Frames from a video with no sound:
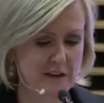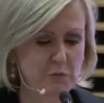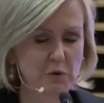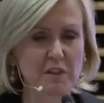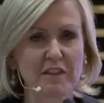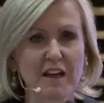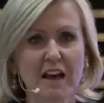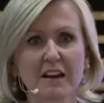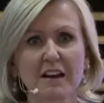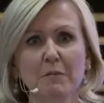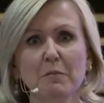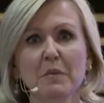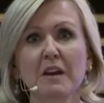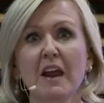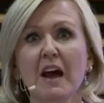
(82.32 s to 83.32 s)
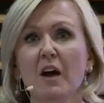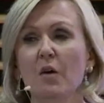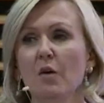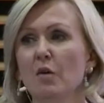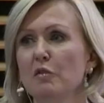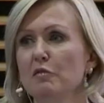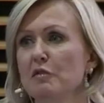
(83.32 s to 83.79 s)
And with that, let me
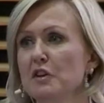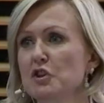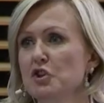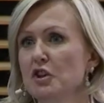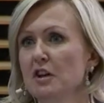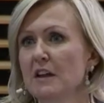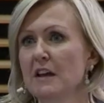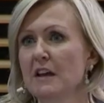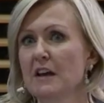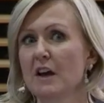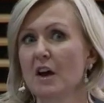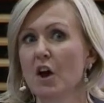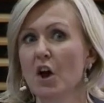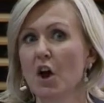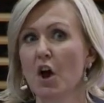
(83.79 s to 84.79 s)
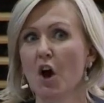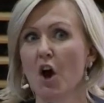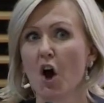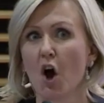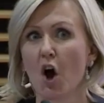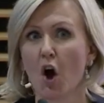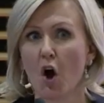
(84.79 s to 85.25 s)
now officially
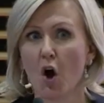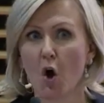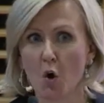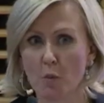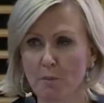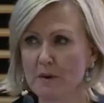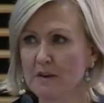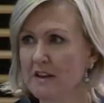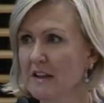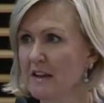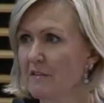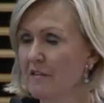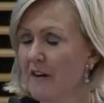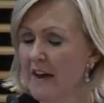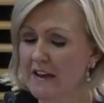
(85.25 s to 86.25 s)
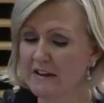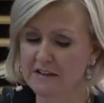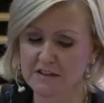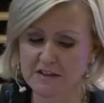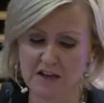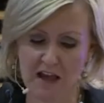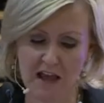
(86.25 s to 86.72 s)
open the
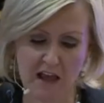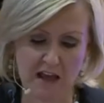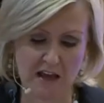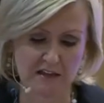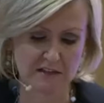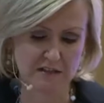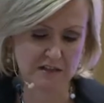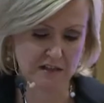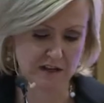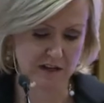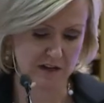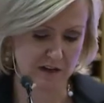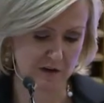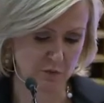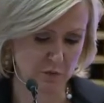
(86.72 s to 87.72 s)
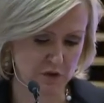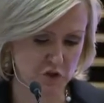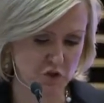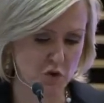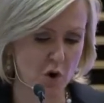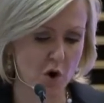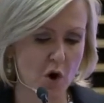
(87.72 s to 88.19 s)
event and
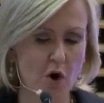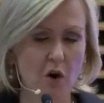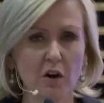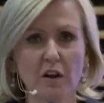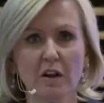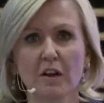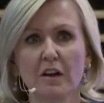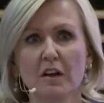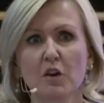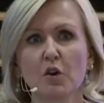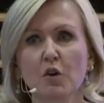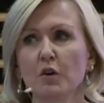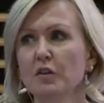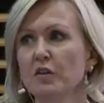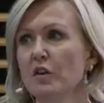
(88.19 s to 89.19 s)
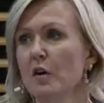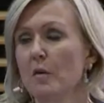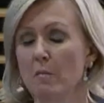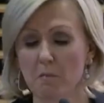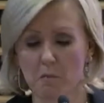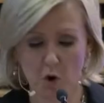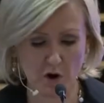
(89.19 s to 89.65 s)
wish you all a good
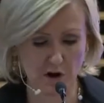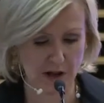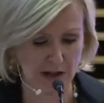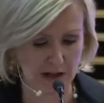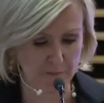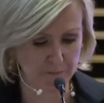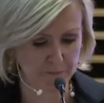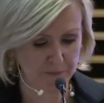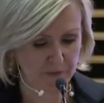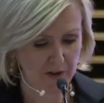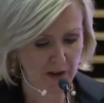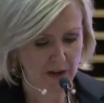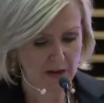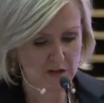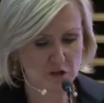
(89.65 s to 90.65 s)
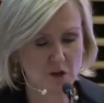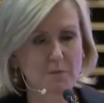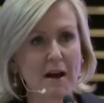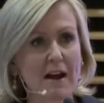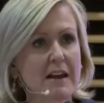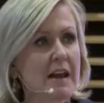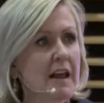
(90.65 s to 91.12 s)
morning. So
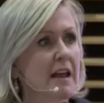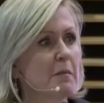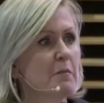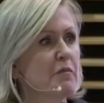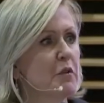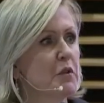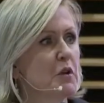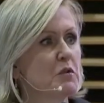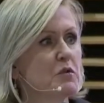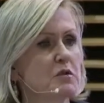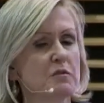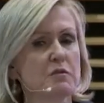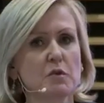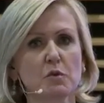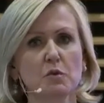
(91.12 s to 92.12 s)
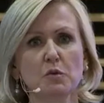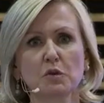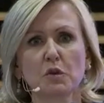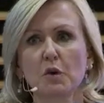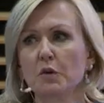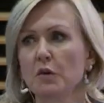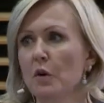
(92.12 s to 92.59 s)
my name, for those of you who
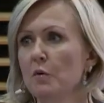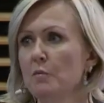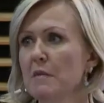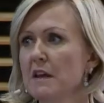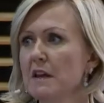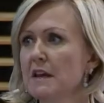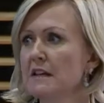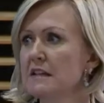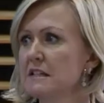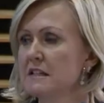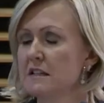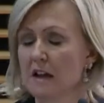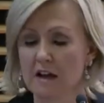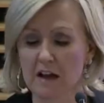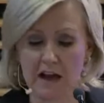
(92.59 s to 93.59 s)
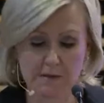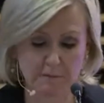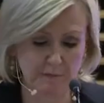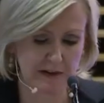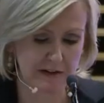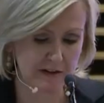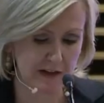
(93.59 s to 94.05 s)
don't know me, is
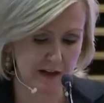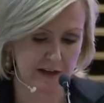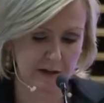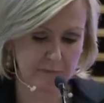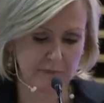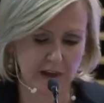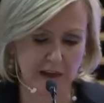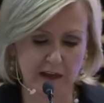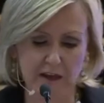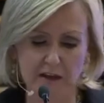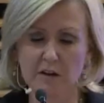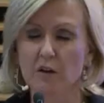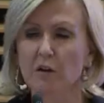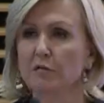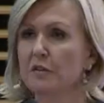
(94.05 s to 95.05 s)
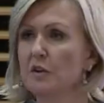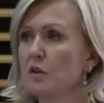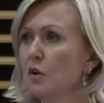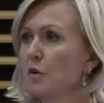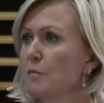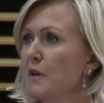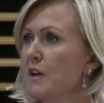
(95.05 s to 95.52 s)
Mettler, and I'm the head of the
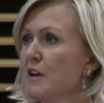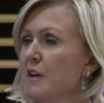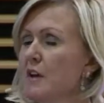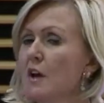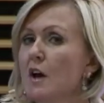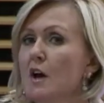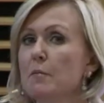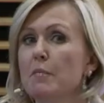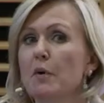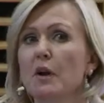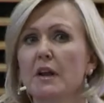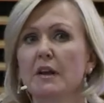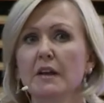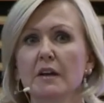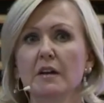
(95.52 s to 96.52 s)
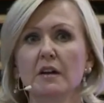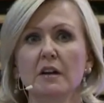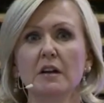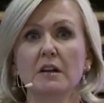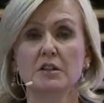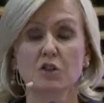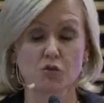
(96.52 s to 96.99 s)
European
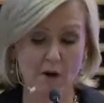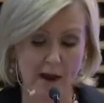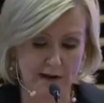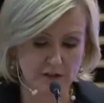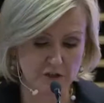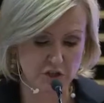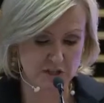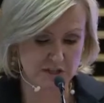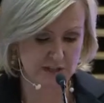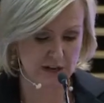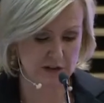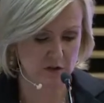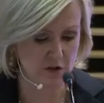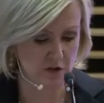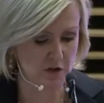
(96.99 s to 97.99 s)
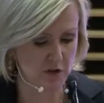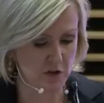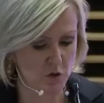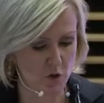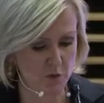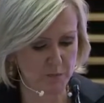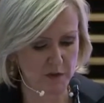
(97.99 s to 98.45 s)
Political Strategy Center, the
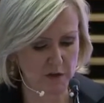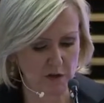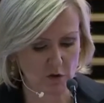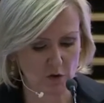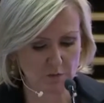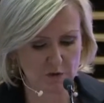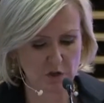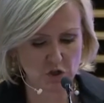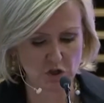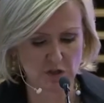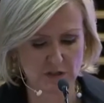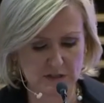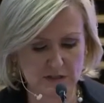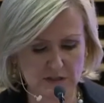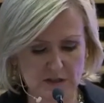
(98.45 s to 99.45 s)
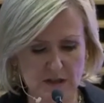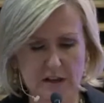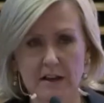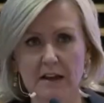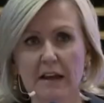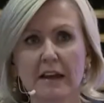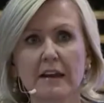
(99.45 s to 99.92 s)
European Commission's
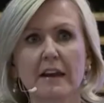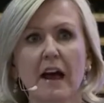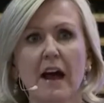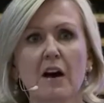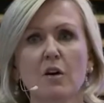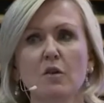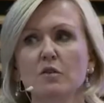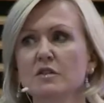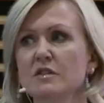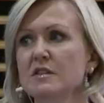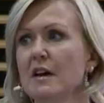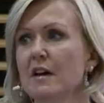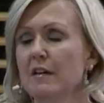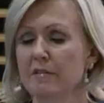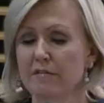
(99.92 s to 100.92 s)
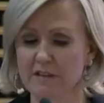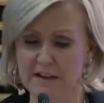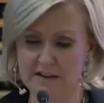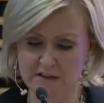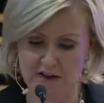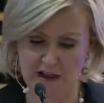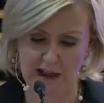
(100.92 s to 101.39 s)
in-house
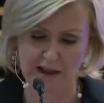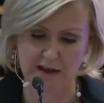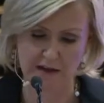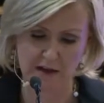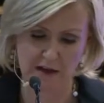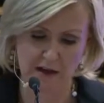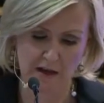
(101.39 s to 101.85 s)
think tank.